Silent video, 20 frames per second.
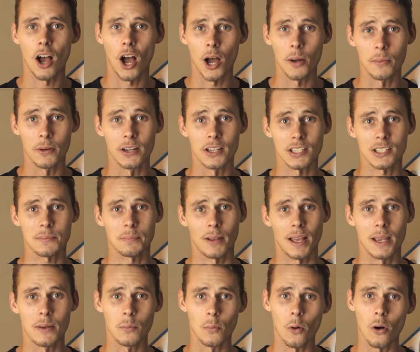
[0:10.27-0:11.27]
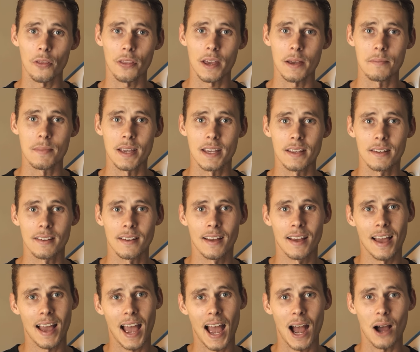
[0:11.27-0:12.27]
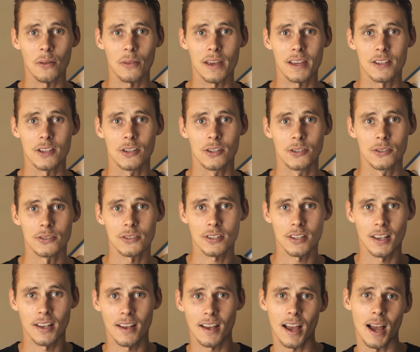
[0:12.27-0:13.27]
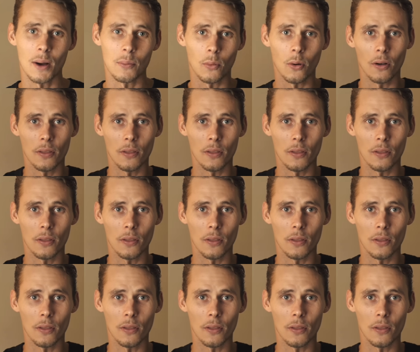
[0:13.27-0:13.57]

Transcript: I'm going to explain what they mean, how they're used, and